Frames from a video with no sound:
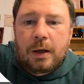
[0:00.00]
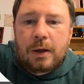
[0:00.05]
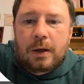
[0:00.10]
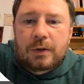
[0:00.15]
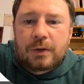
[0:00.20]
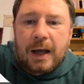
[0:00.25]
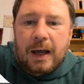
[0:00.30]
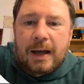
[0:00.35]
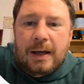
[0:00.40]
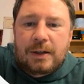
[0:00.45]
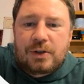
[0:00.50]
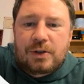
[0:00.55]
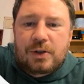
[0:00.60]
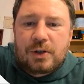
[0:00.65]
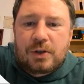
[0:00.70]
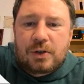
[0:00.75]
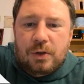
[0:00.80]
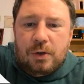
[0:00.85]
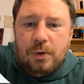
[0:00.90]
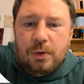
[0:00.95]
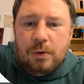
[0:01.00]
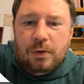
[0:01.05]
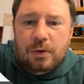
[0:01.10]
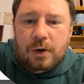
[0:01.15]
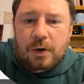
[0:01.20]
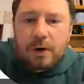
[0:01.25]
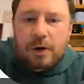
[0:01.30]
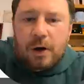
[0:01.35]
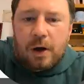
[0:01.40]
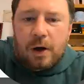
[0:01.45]
Scientists use
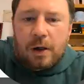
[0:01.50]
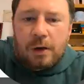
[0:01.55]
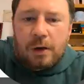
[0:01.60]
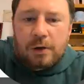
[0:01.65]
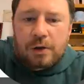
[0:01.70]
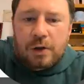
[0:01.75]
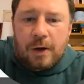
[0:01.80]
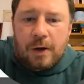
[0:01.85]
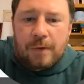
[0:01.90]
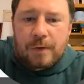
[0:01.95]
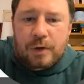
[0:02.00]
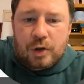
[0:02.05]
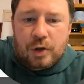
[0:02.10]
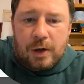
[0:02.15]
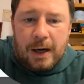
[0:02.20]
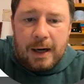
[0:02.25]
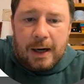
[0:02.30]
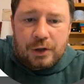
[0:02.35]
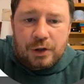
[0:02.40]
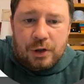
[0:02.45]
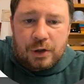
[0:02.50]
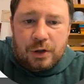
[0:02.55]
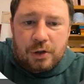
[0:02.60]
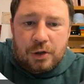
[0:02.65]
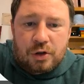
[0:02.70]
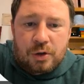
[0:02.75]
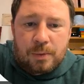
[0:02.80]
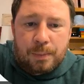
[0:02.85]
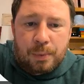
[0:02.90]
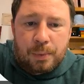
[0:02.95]
their knowledge of attraction
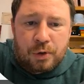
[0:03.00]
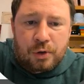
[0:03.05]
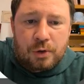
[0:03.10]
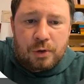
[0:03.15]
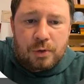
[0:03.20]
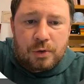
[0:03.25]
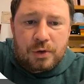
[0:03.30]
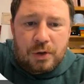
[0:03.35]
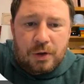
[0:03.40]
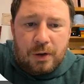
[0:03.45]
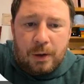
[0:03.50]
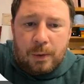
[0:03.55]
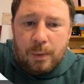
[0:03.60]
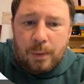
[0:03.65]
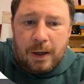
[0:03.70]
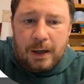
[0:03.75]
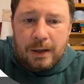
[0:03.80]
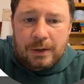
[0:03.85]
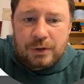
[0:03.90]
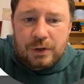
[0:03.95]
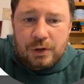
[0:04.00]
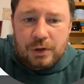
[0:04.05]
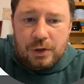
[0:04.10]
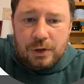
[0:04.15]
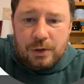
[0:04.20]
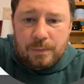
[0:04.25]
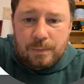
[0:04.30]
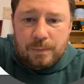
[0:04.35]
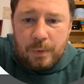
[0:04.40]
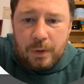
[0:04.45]
to produce liquid oxygen.